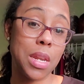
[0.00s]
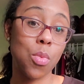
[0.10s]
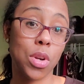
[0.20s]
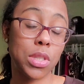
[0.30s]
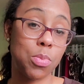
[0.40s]

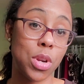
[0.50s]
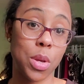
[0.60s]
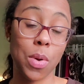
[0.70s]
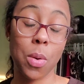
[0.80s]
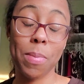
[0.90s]
works
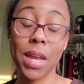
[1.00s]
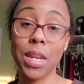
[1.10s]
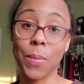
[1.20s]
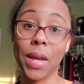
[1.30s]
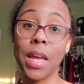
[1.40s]
pretty well. But
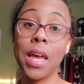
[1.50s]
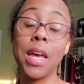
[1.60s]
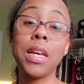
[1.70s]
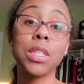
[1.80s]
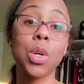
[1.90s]
anyway,
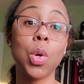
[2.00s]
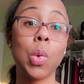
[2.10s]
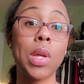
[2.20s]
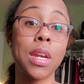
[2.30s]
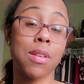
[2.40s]

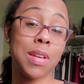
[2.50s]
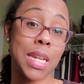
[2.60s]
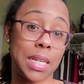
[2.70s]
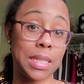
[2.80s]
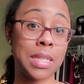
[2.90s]
so here it
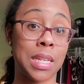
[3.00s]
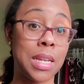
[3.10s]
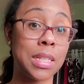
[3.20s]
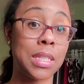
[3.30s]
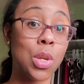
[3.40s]
is.
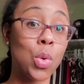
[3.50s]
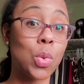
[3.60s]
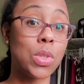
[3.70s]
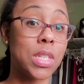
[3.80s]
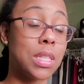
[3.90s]

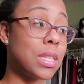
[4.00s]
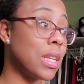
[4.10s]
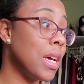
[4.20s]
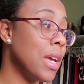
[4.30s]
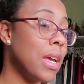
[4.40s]
So just
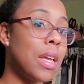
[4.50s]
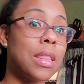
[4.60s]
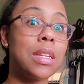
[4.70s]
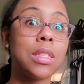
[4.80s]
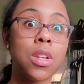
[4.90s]

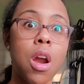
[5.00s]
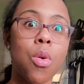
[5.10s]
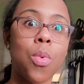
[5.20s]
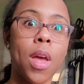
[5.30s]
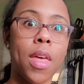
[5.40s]
let's
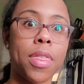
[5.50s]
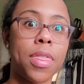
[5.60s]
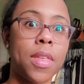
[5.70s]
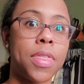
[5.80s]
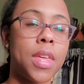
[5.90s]
start with
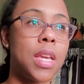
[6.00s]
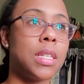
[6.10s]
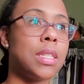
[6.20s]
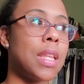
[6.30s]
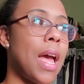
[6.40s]

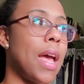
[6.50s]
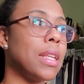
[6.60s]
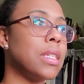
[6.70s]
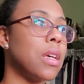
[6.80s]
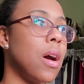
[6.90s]
things
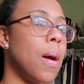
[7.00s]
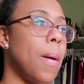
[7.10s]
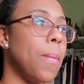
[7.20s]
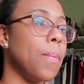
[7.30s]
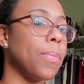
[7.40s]
that,
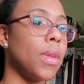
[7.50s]
I